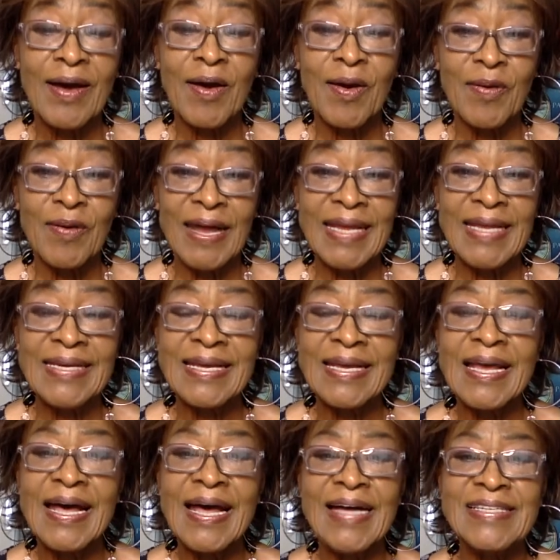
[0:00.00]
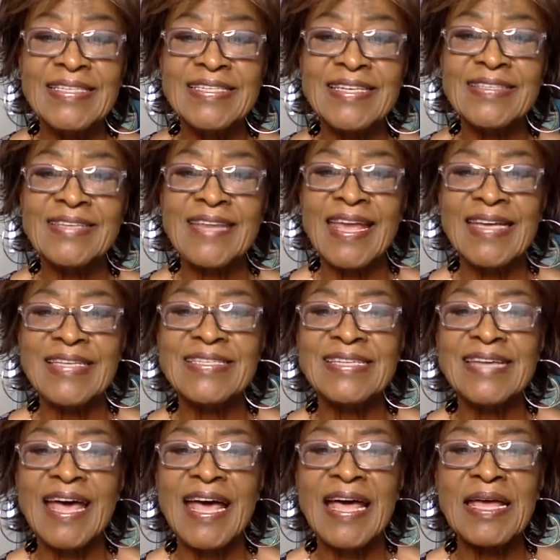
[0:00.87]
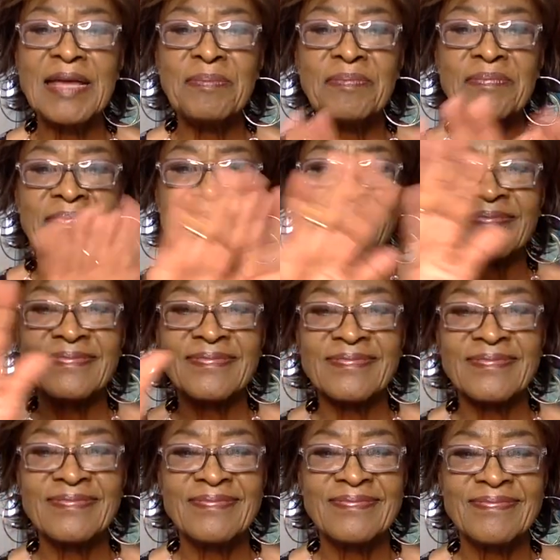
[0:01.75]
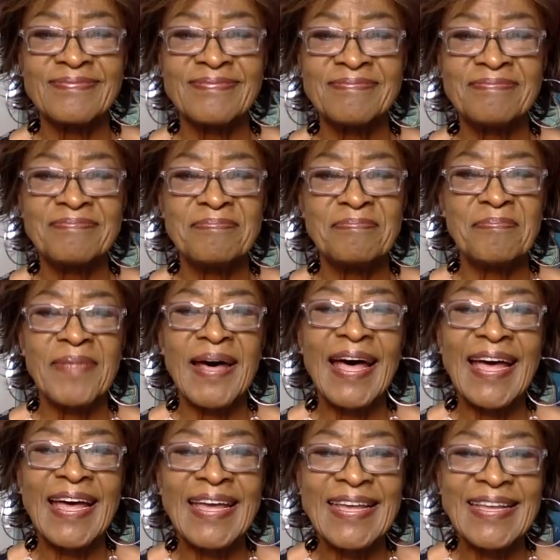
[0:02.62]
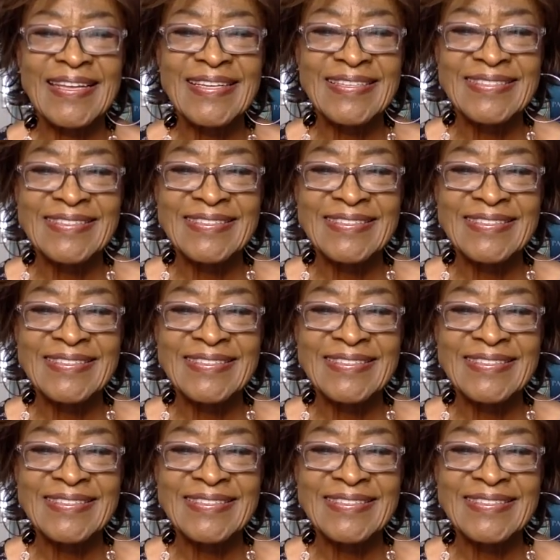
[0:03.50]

All right, until next time, bye.